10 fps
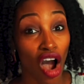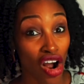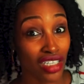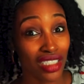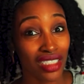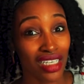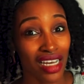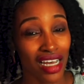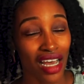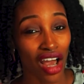Arts
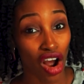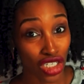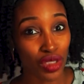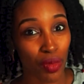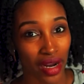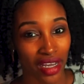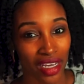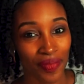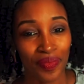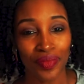
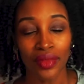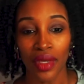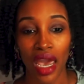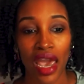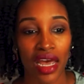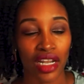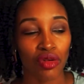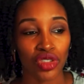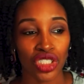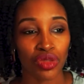Market, and
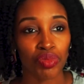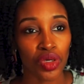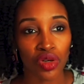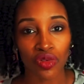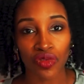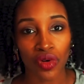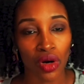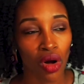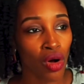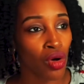it was just
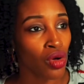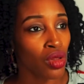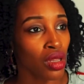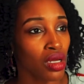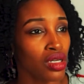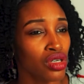beautiful.